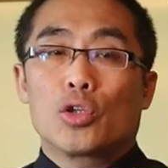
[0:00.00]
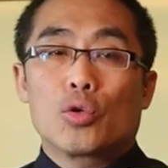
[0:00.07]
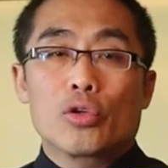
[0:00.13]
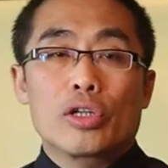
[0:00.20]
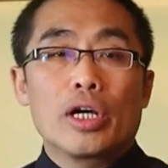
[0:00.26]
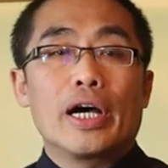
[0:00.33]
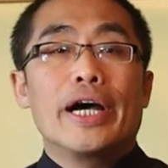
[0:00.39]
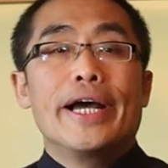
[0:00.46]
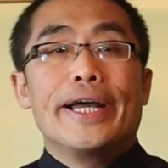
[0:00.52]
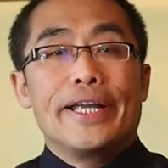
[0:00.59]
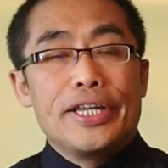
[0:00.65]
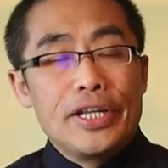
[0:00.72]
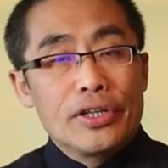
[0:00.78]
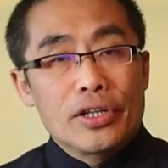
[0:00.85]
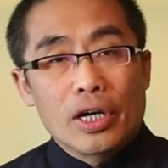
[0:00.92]
to the
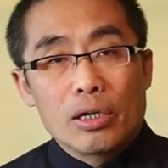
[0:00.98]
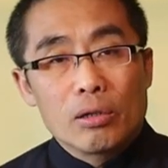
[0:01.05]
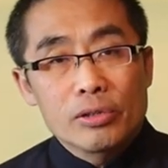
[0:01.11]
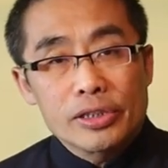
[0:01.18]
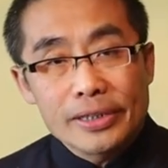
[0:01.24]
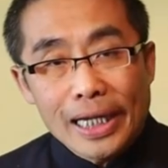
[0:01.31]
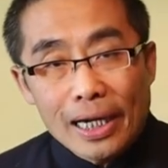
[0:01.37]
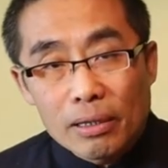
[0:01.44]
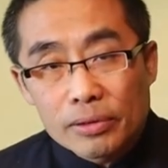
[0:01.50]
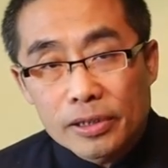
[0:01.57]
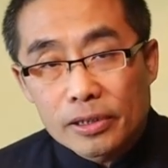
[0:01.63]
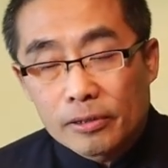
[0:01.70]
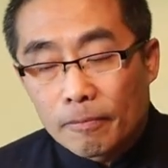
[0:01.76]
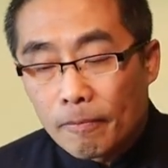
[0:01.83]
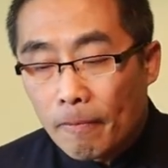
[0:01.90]
internal
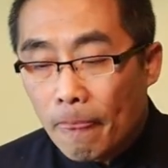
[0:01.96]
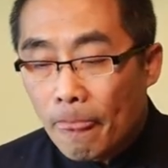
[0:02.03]
styles,